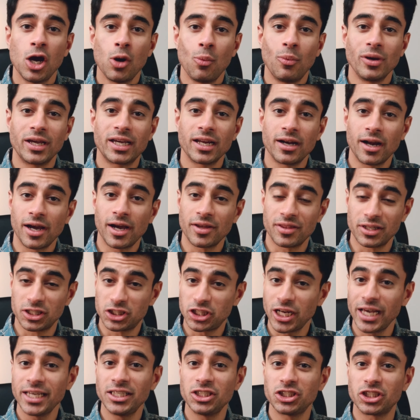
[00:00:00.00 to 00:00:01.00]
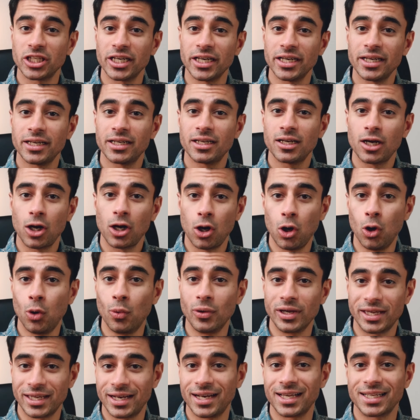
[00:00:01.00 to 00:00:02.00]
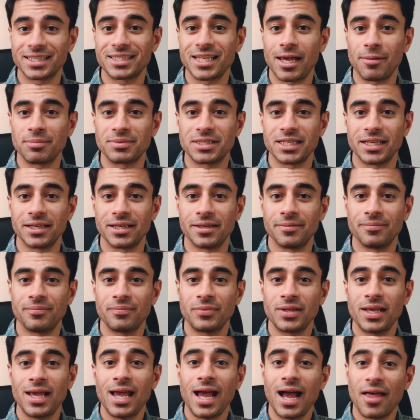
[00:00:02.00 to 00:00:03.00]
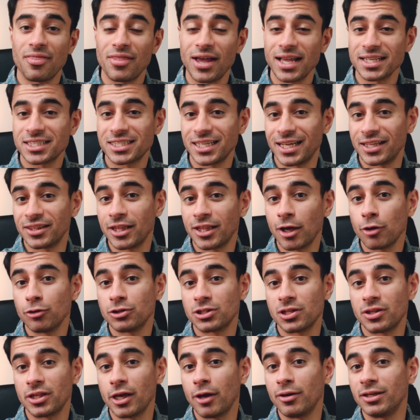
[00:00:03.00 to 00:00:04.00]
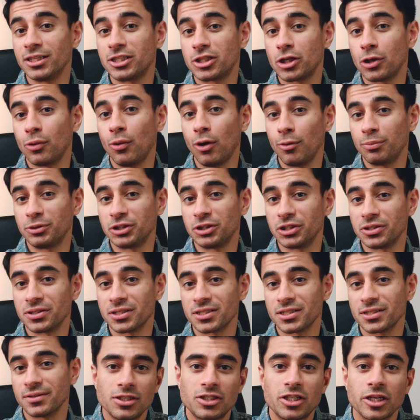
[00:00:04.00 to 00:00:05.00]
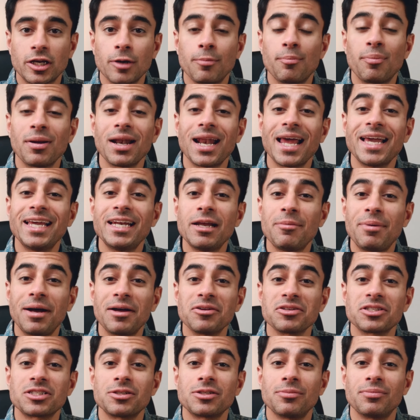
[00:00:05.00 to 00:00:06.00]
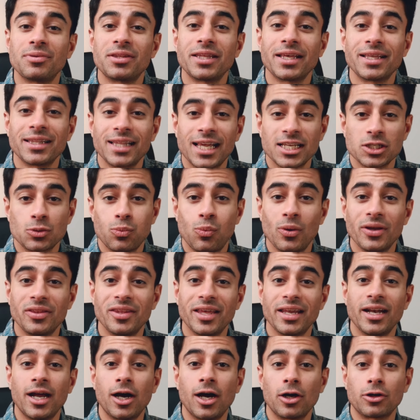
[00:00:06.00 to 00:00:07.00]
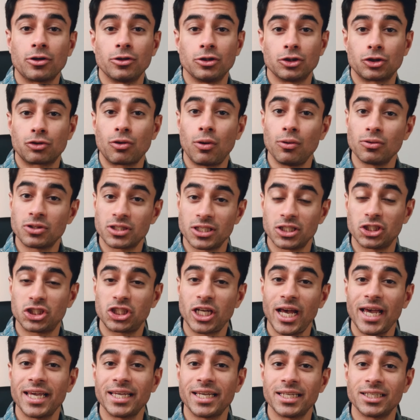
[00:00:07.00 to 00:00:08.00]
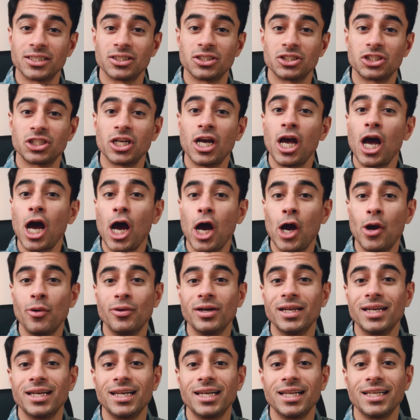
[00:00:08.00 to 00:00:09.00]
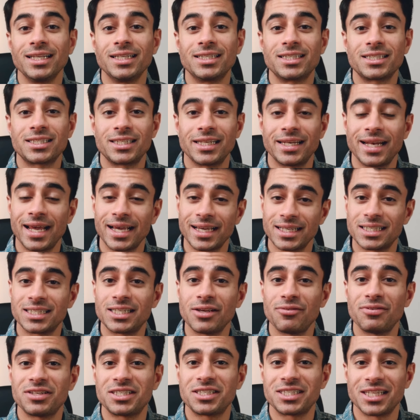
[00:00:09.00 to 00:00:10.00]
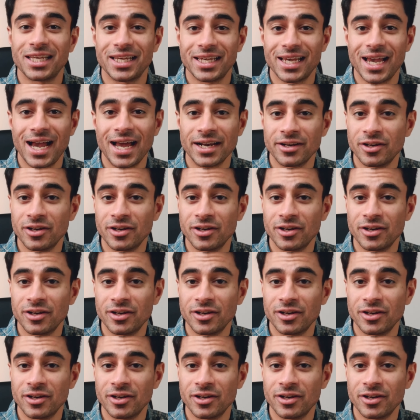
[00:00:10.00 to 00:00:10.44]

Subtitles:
We can either change it or we can accept it. And that's it, those are the only 2 options. To complain about something that's within our control to change only leads to negativity and